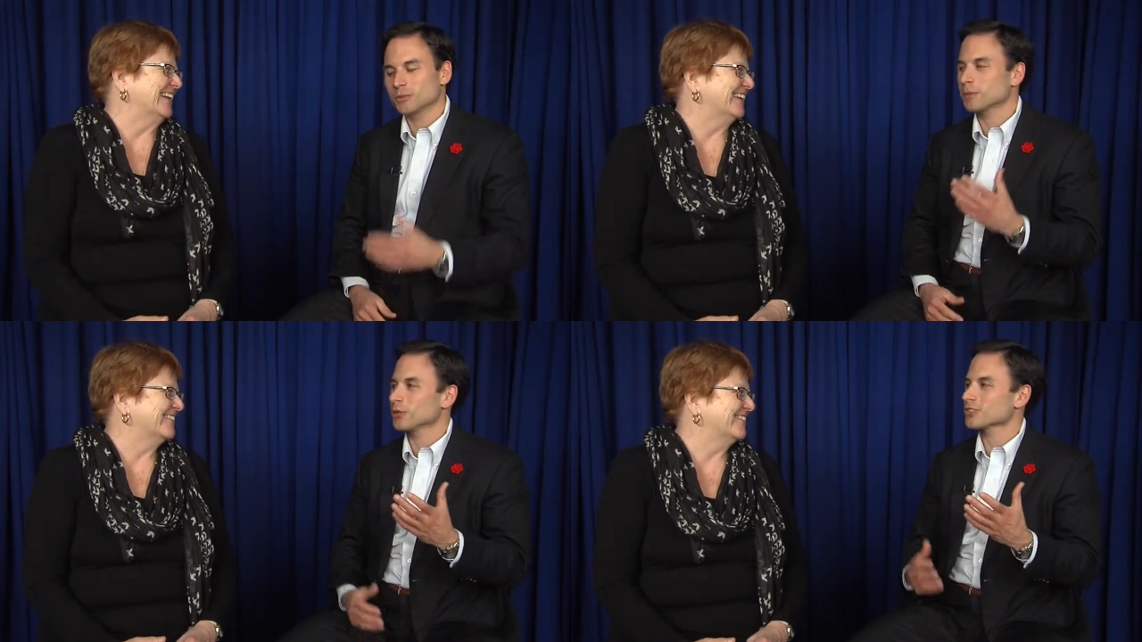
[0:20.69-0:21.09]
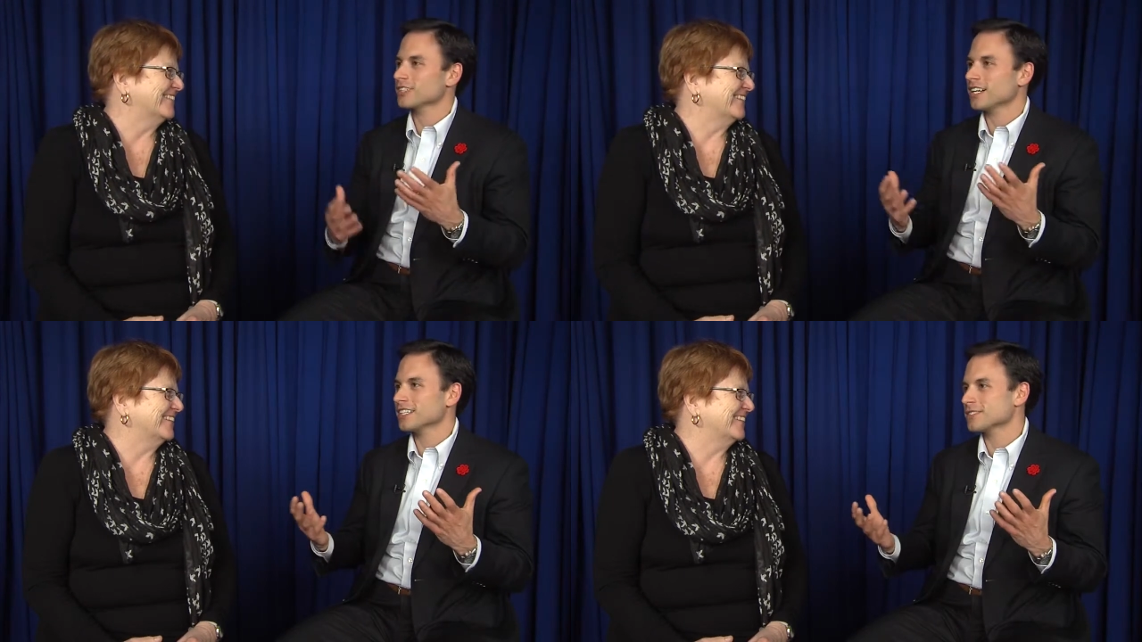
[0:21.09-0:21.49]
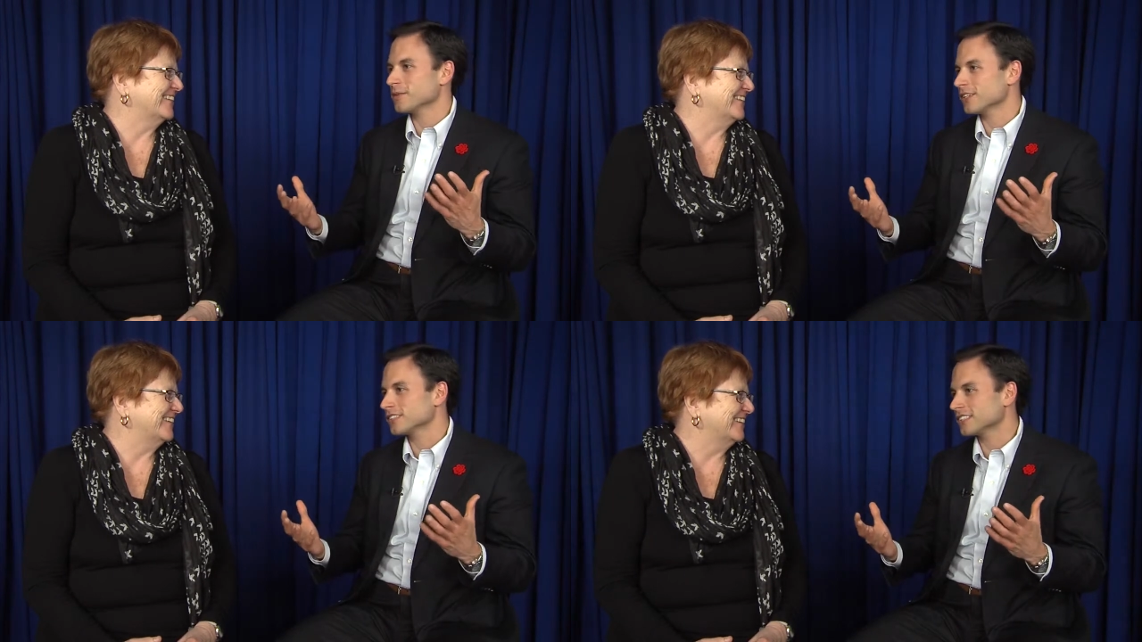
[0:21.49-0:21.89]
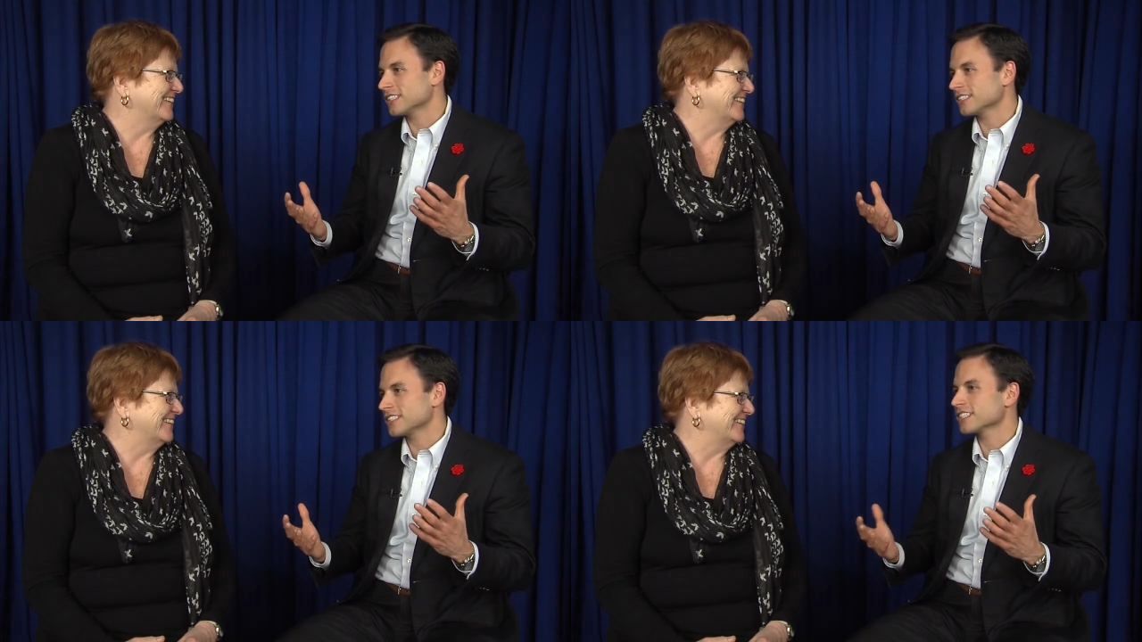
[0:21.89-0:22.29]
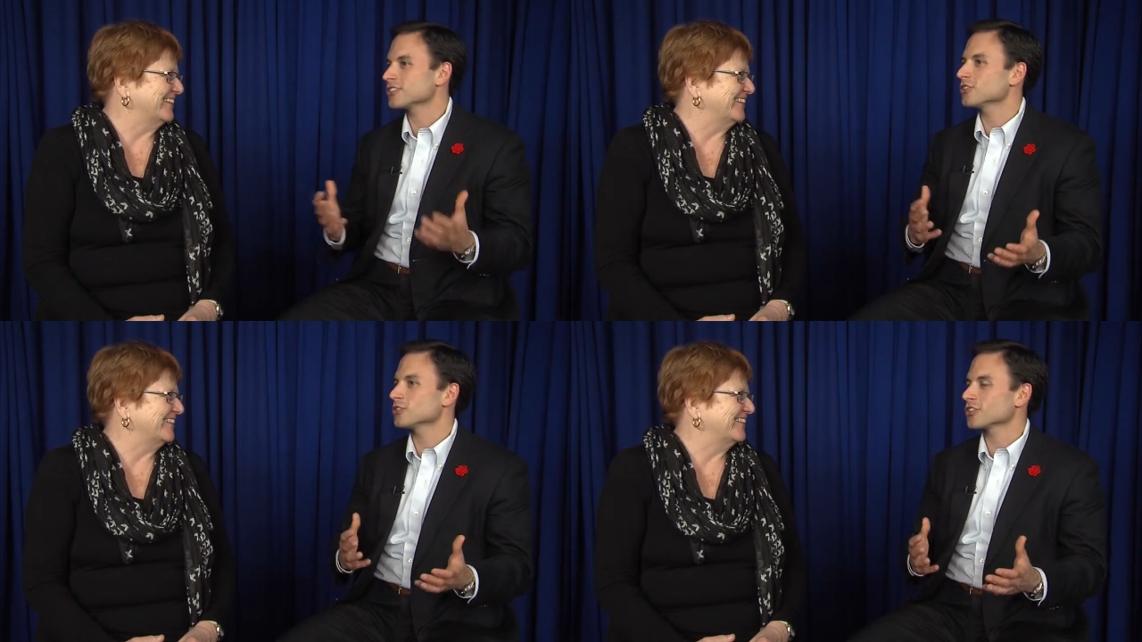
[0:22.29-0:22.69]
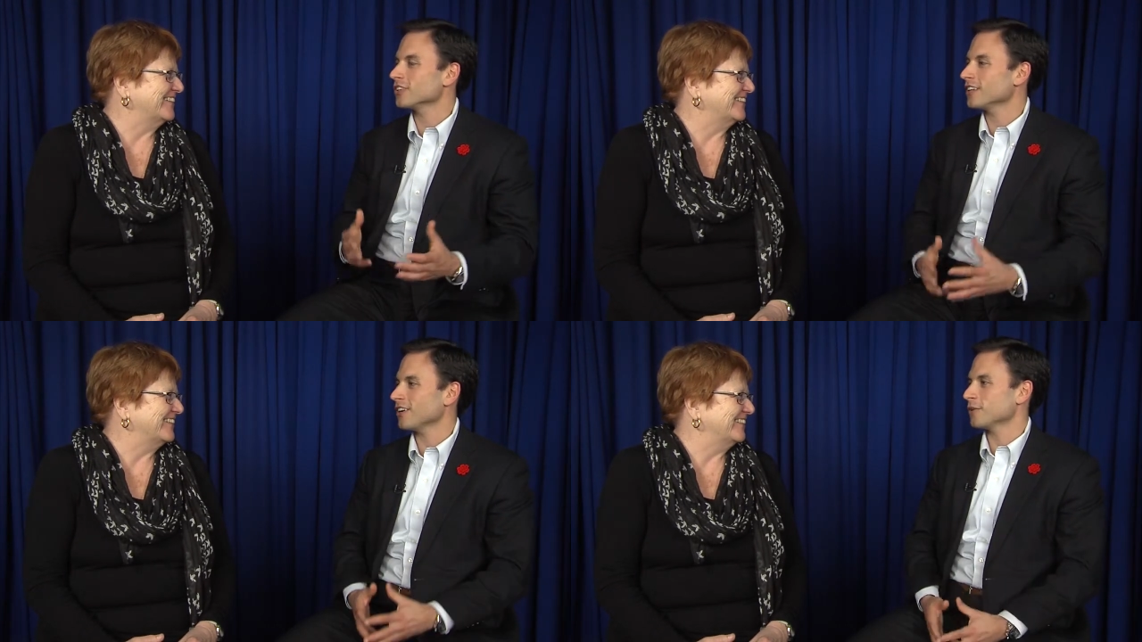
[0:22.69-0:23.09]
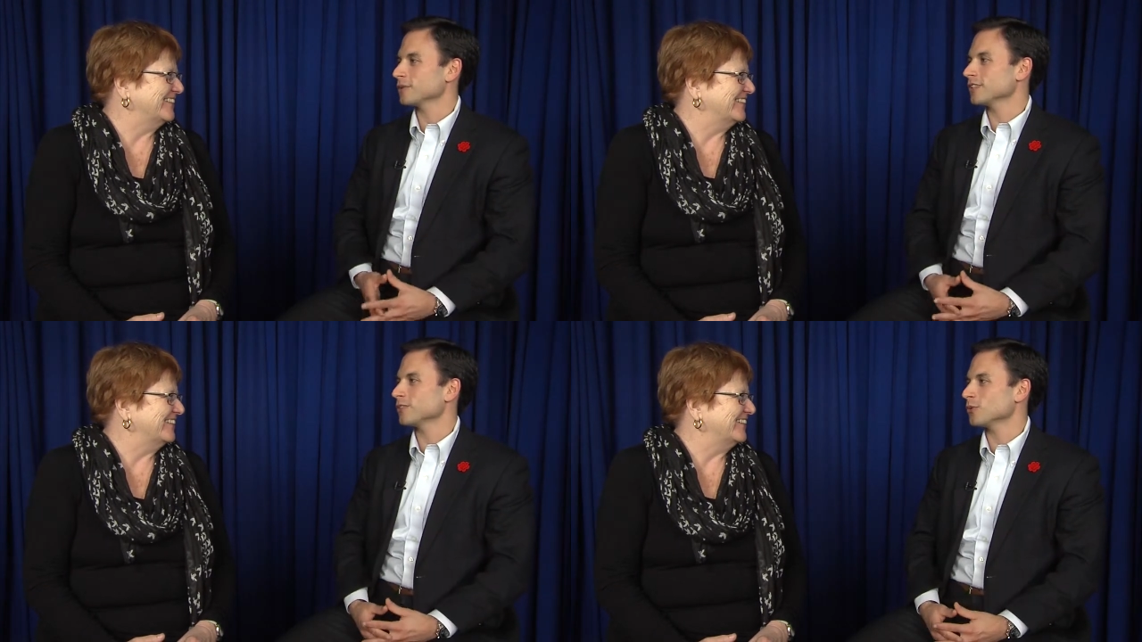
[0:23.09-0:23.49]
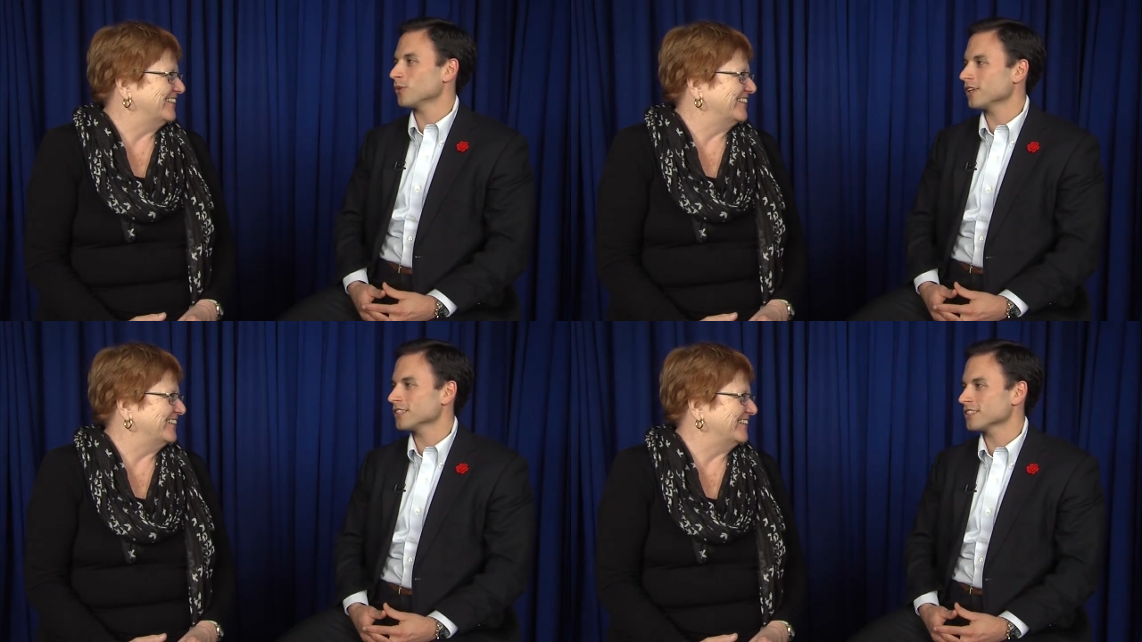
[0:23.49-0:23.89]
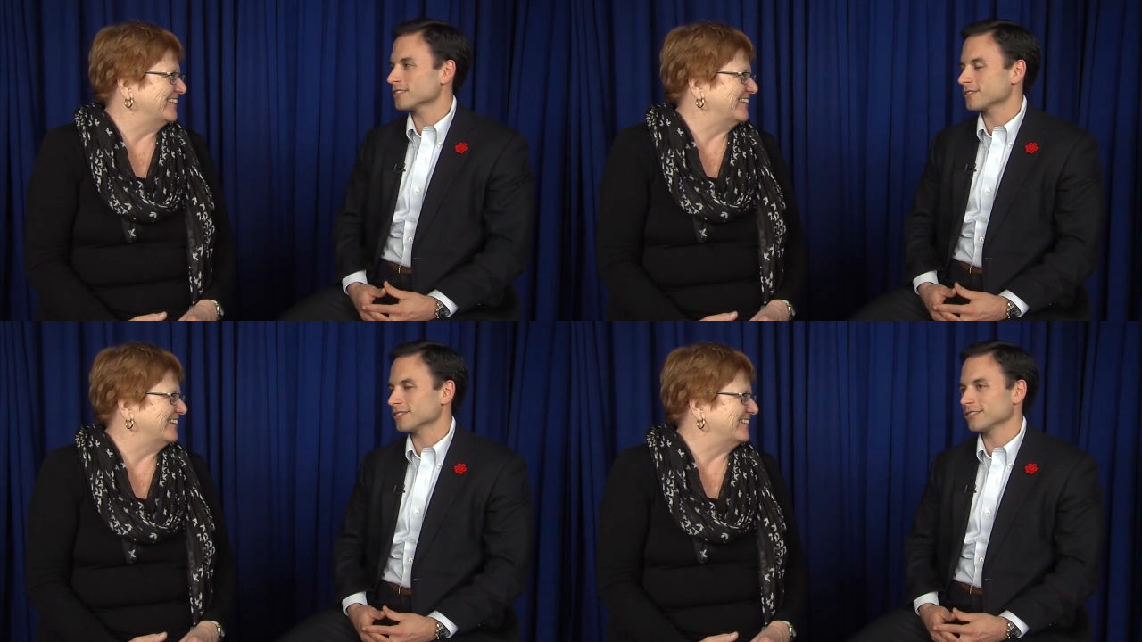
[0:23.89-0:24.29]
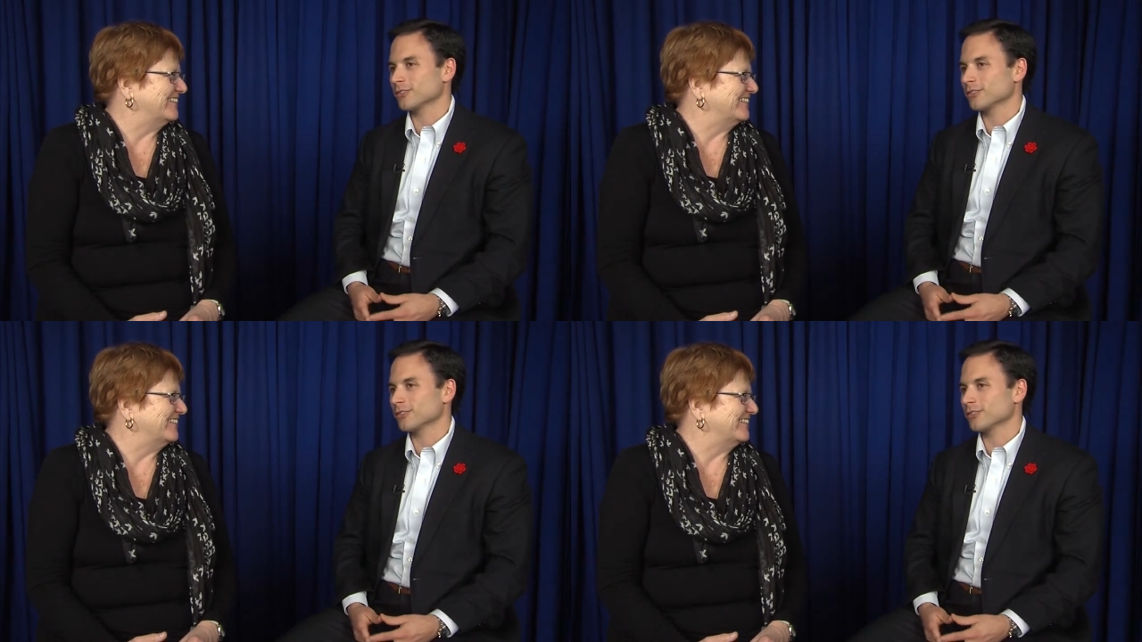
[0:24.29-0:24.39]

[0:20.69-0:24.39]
Speaker 1: took Bill's class about uh, six years ago now, I believe it was.